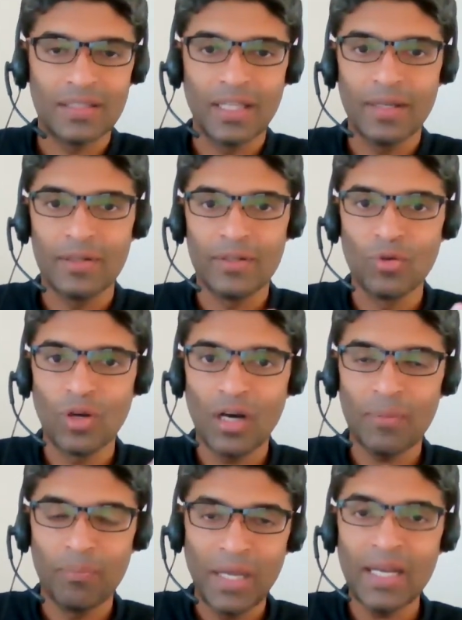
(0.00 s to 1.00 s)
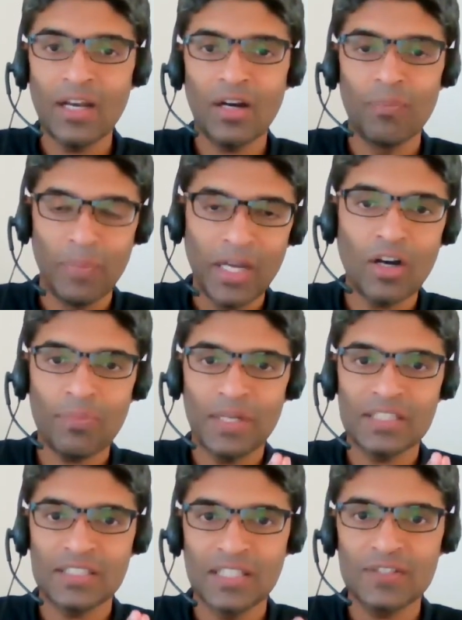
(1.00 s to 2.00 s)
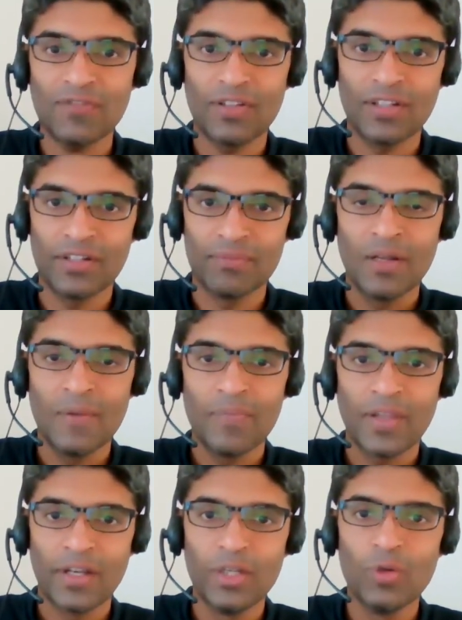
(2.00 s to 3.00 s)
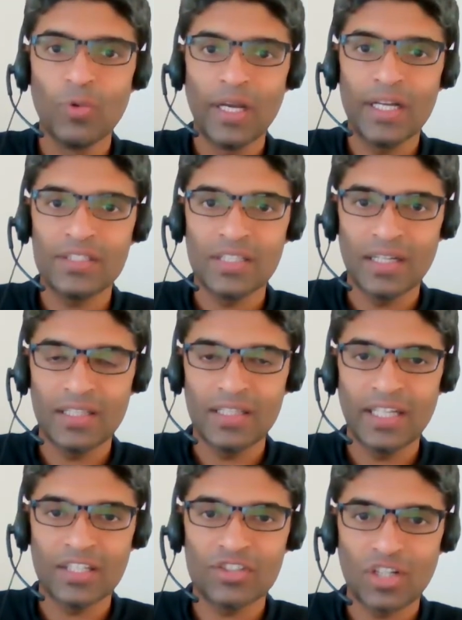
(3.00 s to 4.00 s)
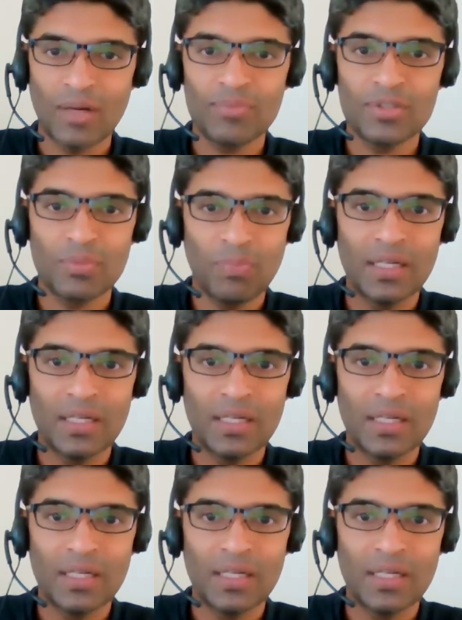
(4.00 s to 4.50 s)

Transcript: they do not may not make sense for the new age and the tech jobs.